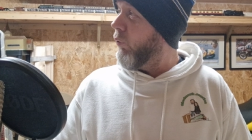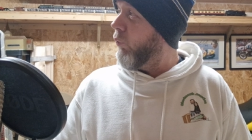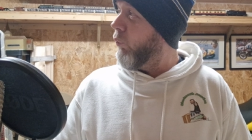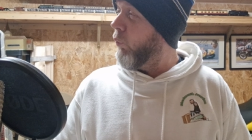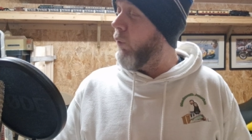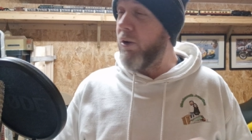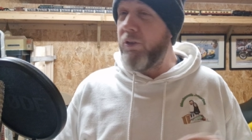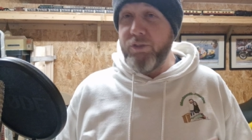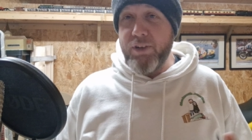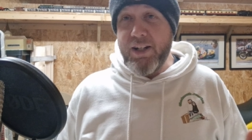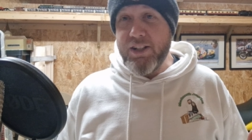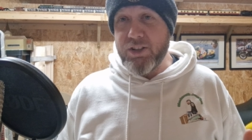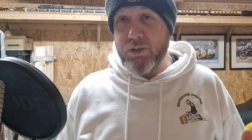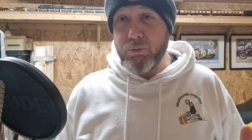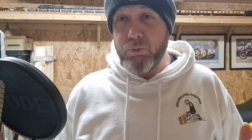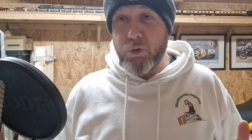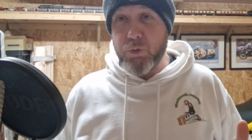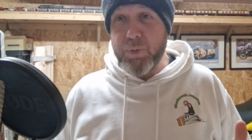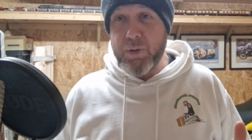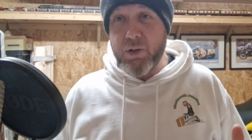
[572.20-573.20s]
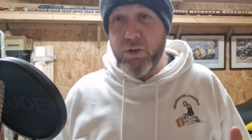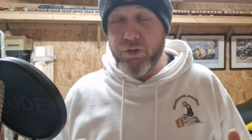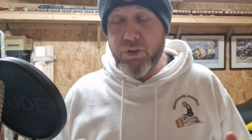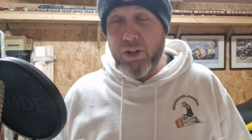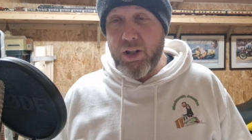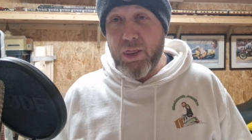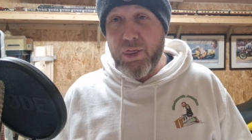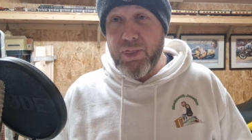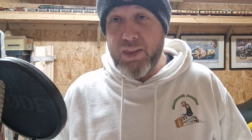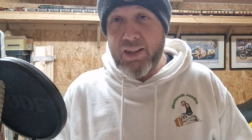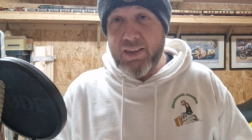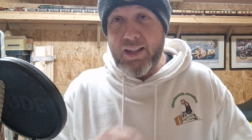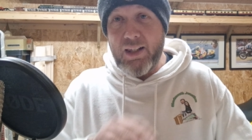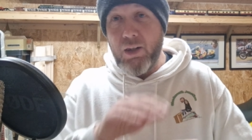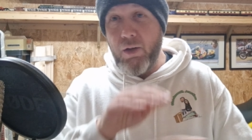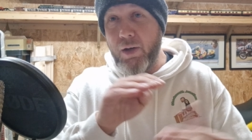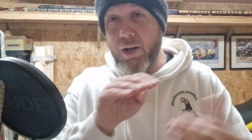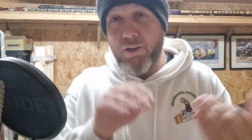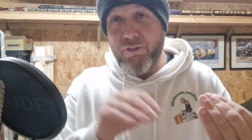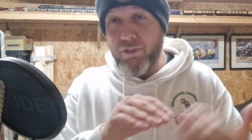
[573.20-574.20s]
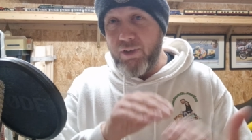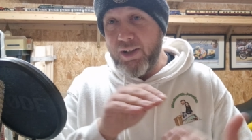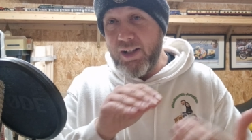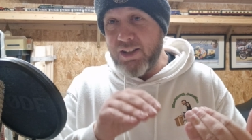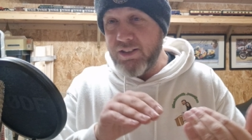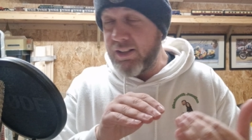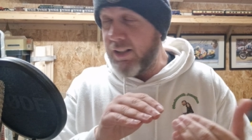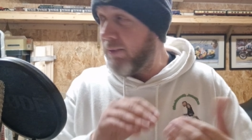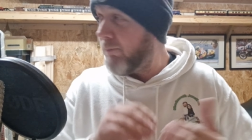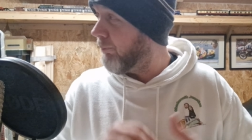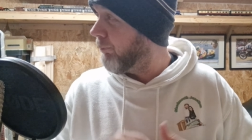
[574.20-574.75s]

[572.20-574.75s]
One reason was because I didn't think they line up very easily,